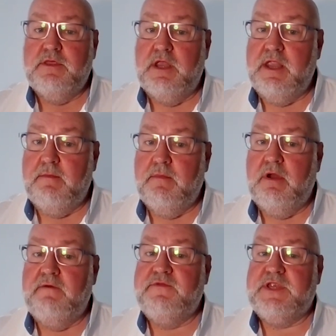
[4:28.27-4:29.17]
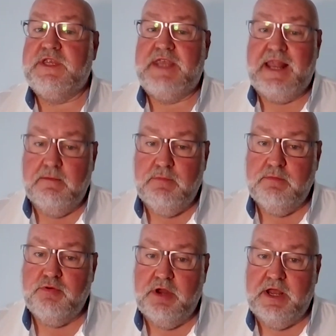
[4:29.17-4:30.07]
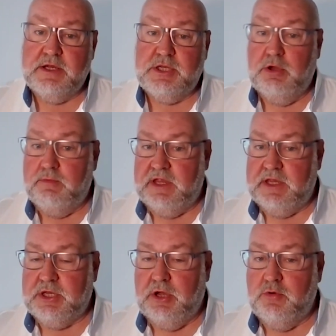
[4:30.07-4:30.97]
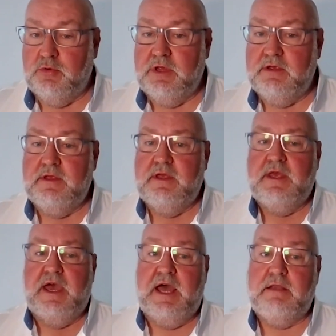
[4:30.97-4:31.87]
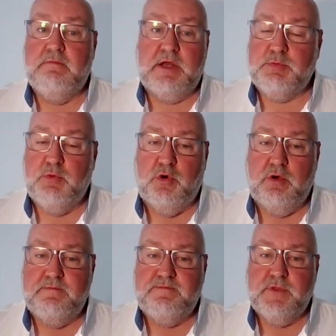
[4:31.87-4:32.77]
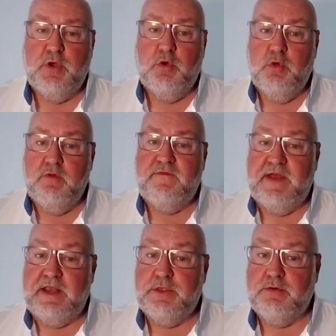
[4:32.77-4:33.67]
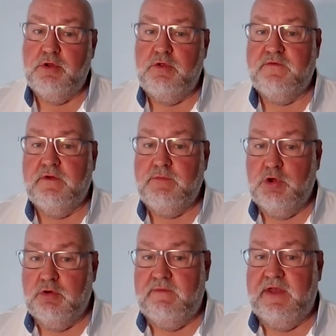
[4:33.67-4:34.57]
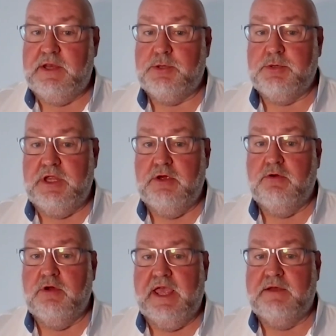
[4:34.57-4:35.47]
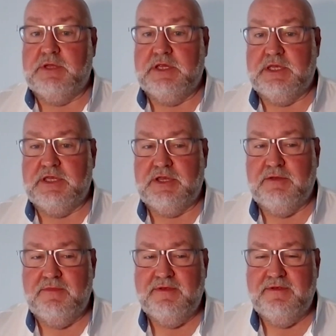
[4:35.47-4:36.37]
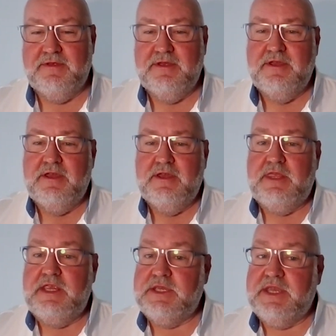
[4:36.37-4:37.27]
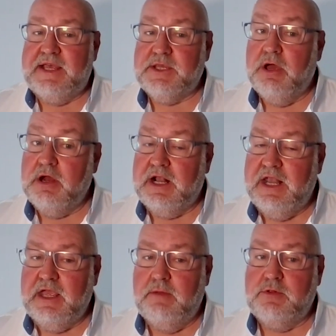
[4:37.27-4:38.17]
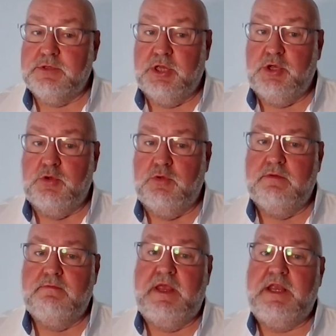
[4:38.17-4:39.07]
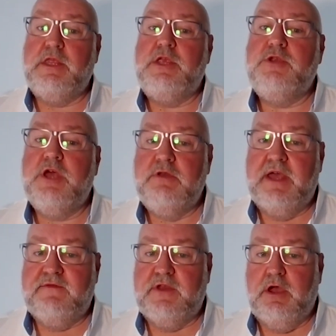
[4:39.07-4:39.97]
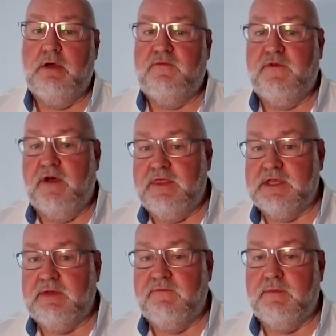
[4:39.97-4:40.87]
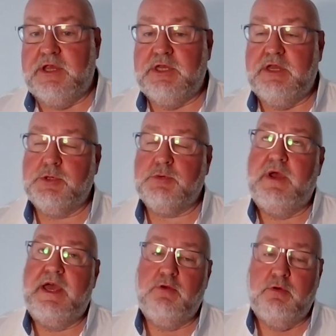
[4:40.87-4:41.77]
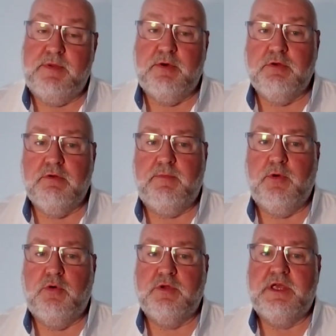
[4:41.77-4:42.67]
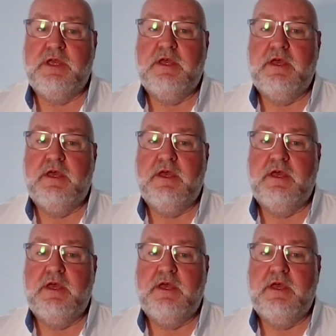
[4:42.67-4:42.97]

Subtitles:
the number of sellable products not being sold, and much more, all fed through from your inventory or accounting system. These stats are clickable too, meaning that you don't have to go and find this information elsewhere or build a report